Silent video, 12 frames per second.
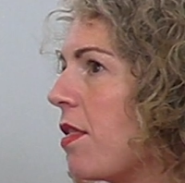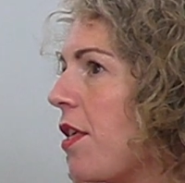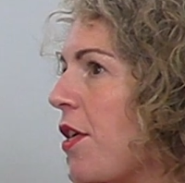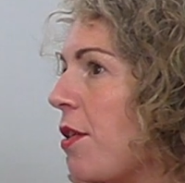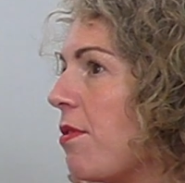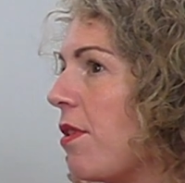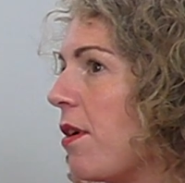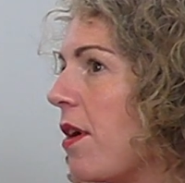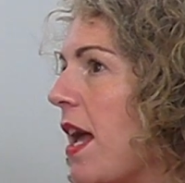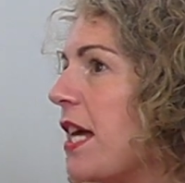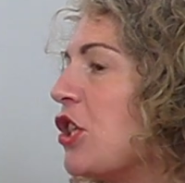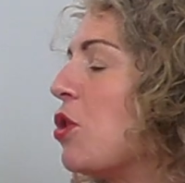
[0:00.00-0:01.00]

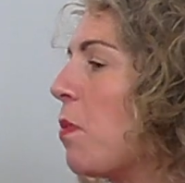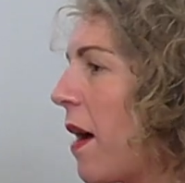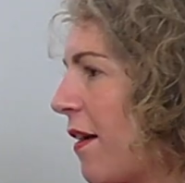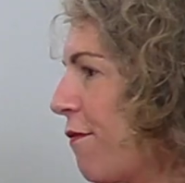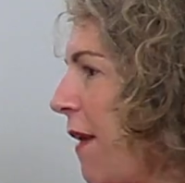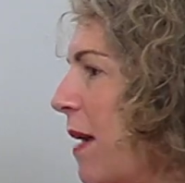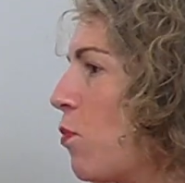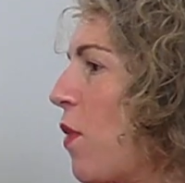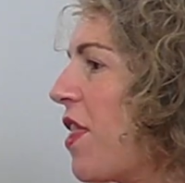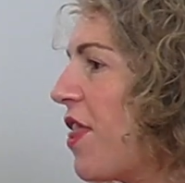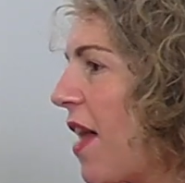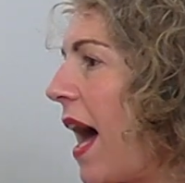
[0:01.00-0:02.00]
The issue I find
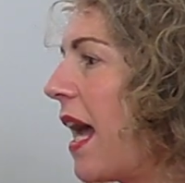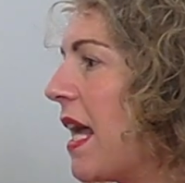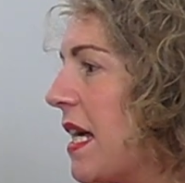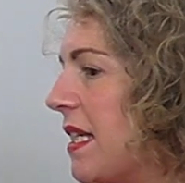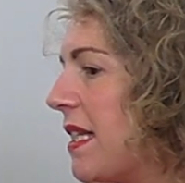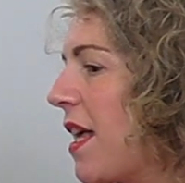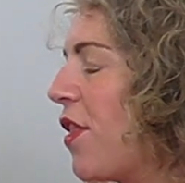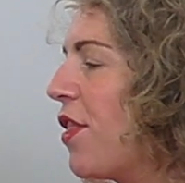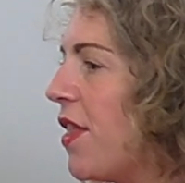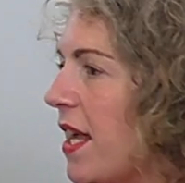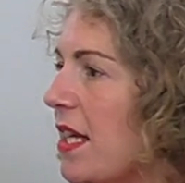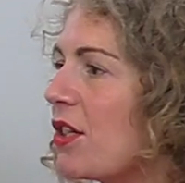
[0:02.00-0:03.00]
with that is
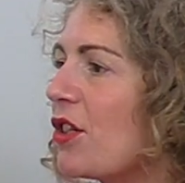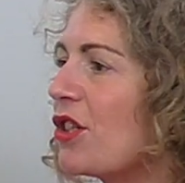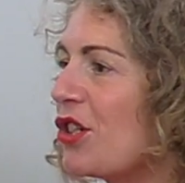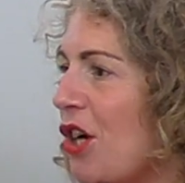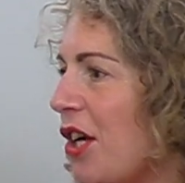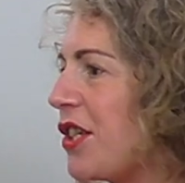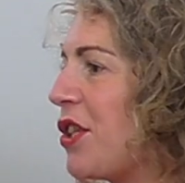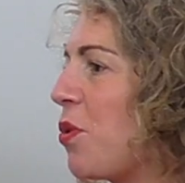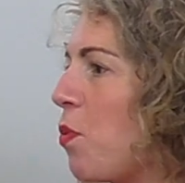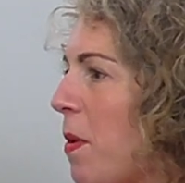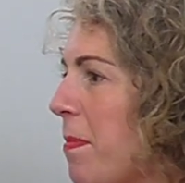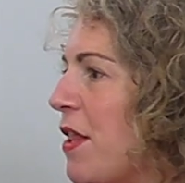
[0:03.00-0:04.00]
that these are just
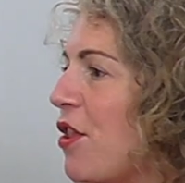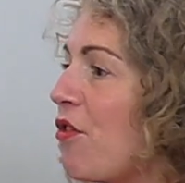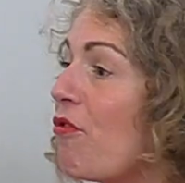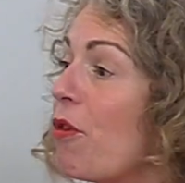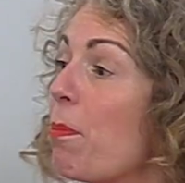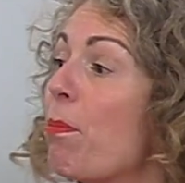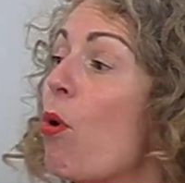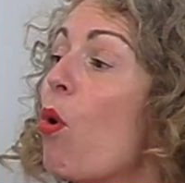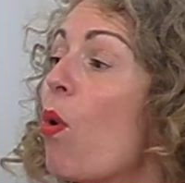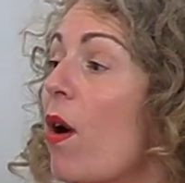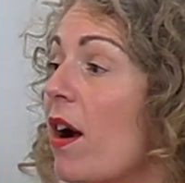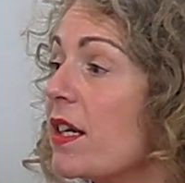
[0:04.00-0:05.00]
the women that
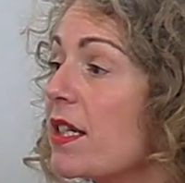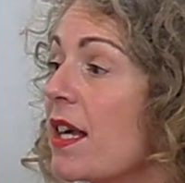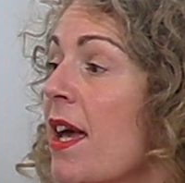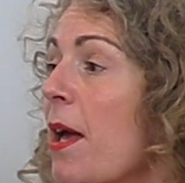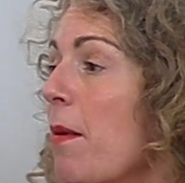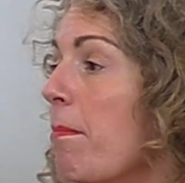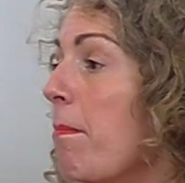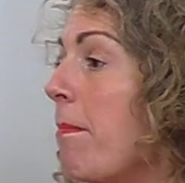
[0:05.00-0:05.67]
report. Okay.